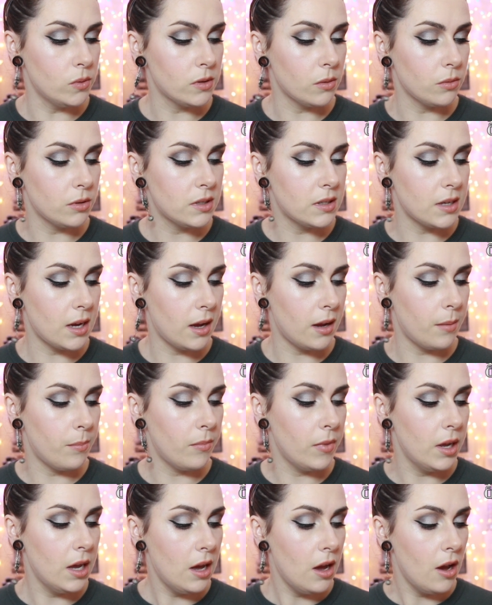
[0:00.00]
So it's
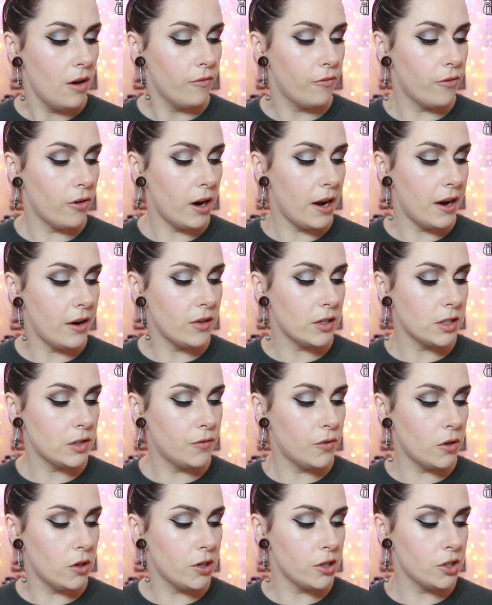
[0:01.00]
um, for hair
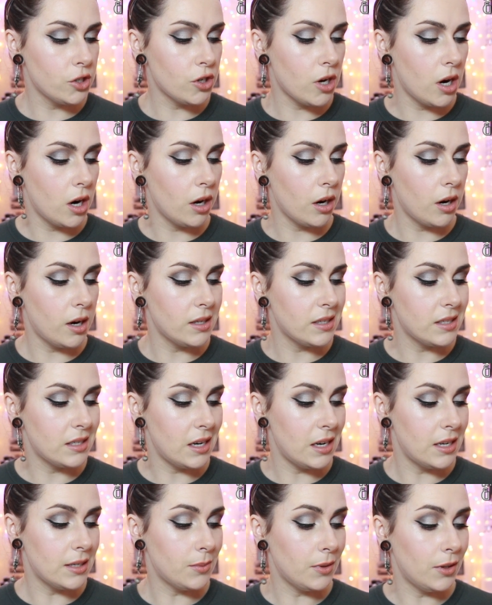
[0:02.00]
that's fuller, stronger, and
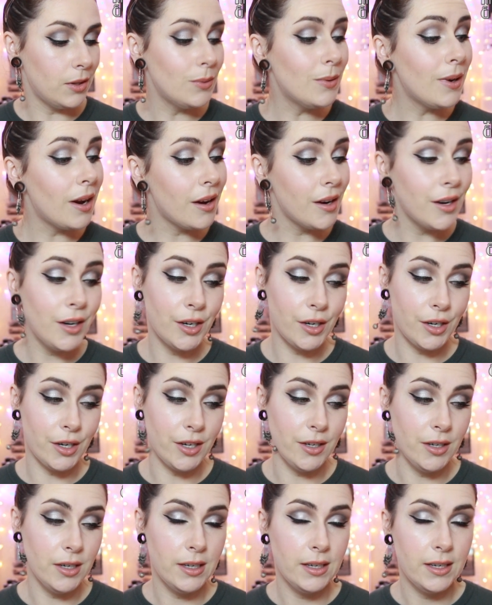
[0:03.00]
stays with you
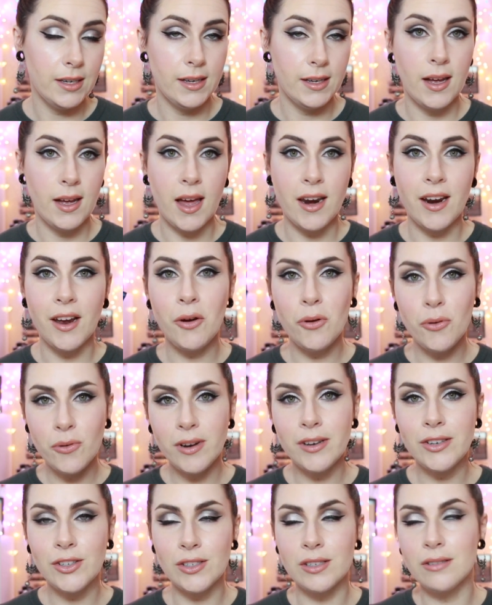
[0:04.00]
longer. And I
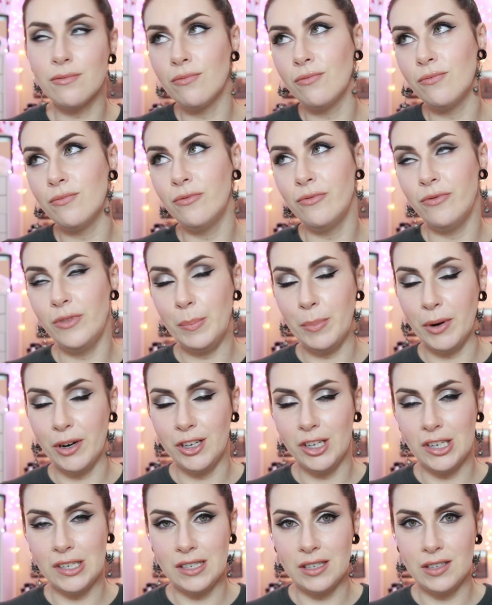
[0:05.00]
only just
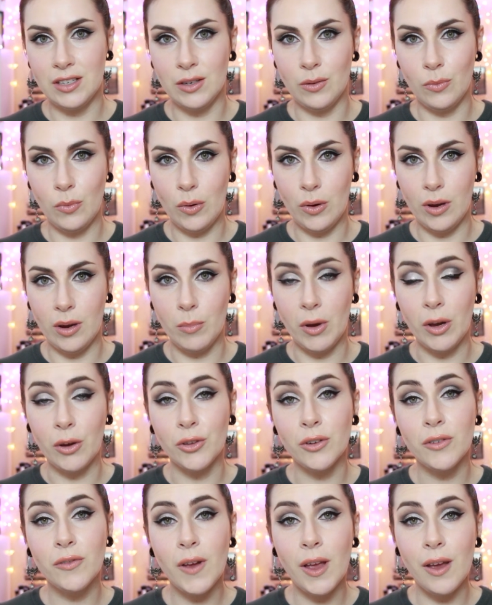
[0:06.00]
repurchased my
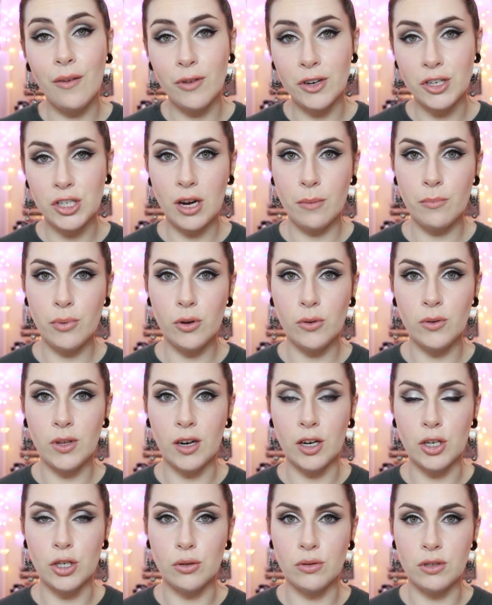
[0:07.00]
other favourite shampoo
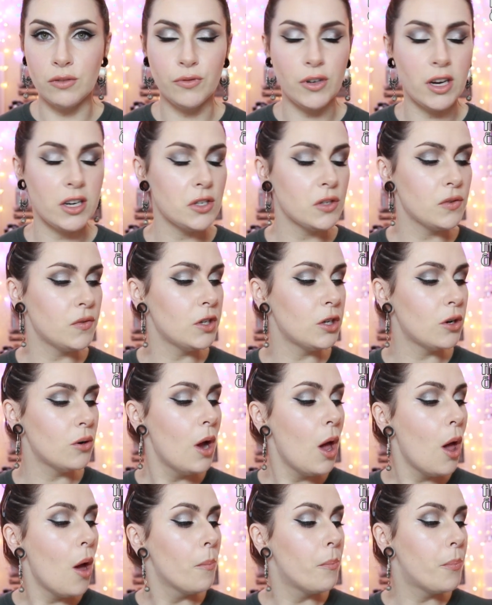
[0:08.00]
that I showed in Friday's
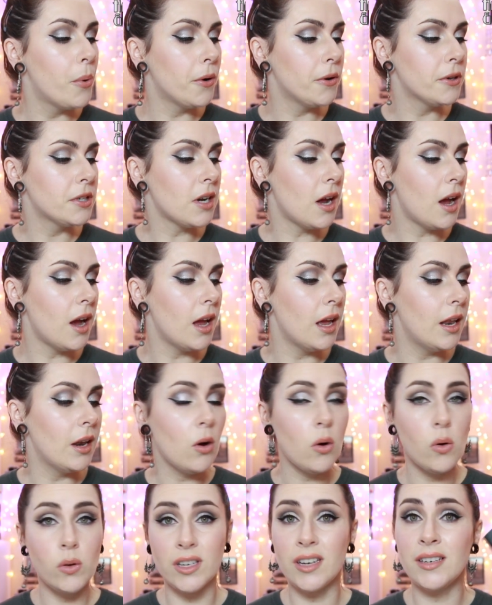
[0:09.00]
video, but
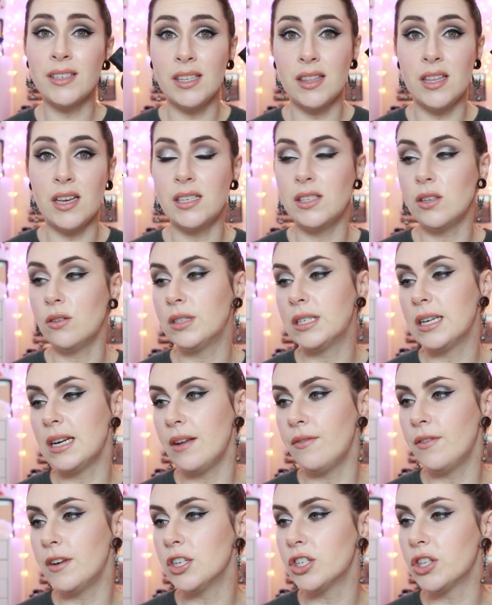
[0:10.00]
I'll hold on to this
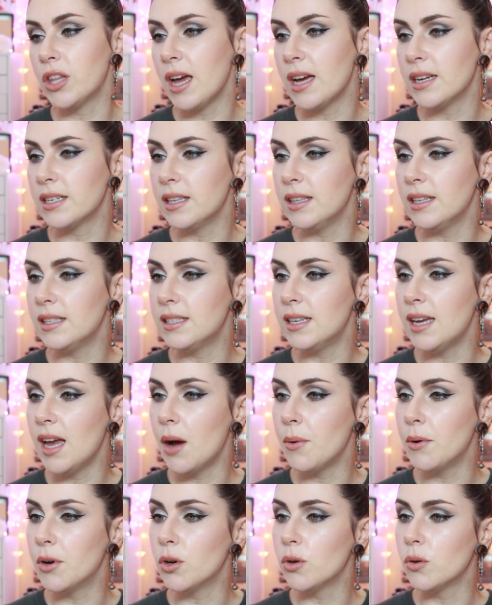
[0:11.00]
until I finish that and then see
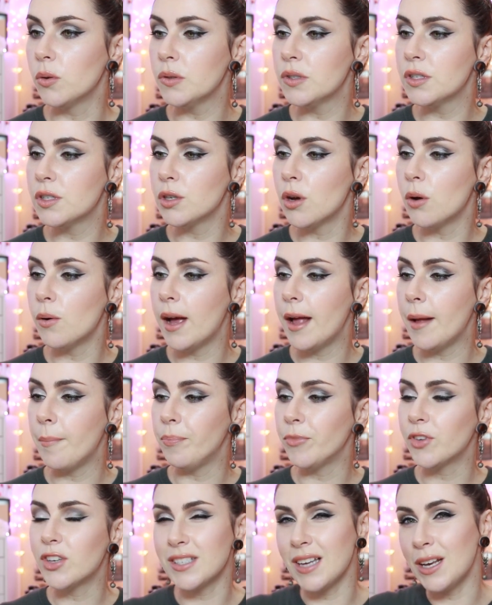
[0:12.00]
how it goes. So
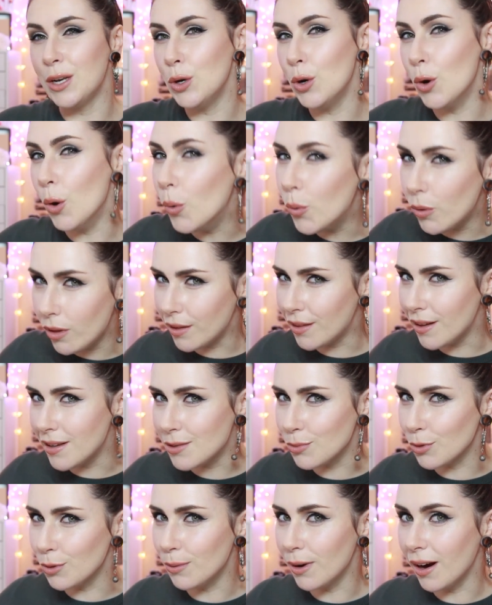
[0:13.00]
um because I know that
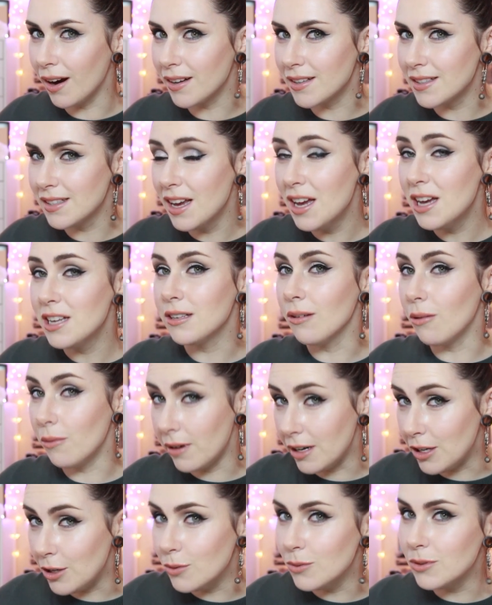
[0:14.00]
this one works, so I
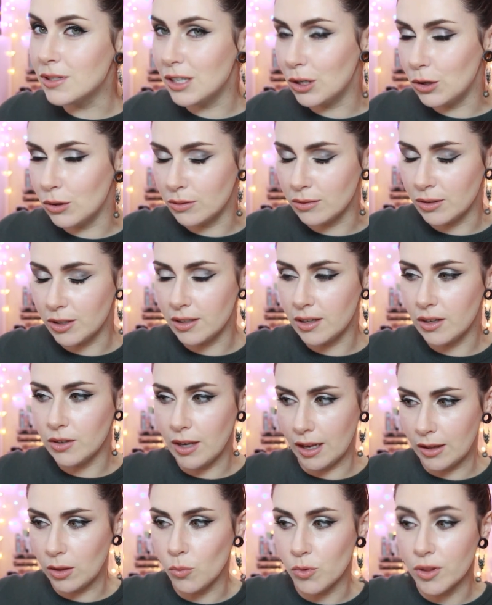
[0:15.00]
want to use the good one,
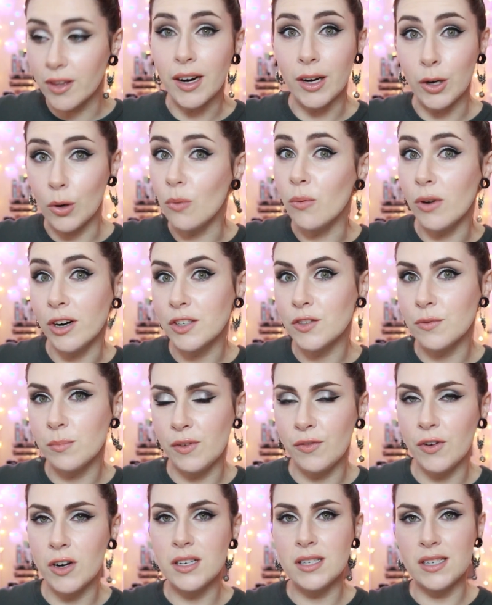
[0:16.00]
like the one that I know works for
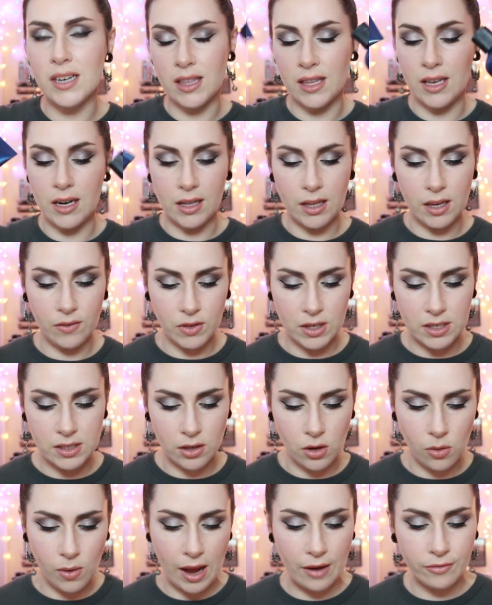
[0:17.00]
me first, and then I'll give
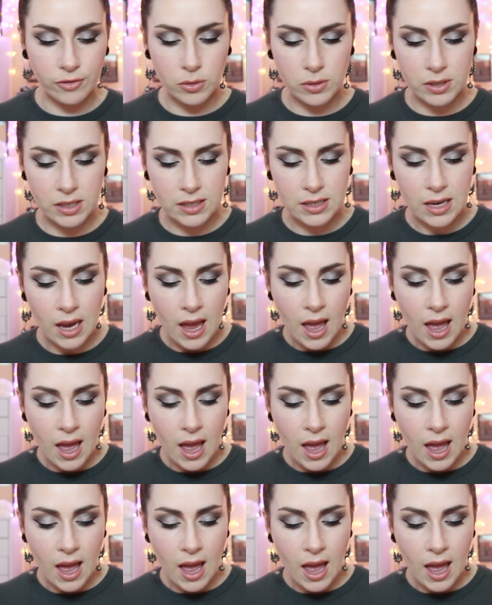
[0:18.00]
these a go afterwards.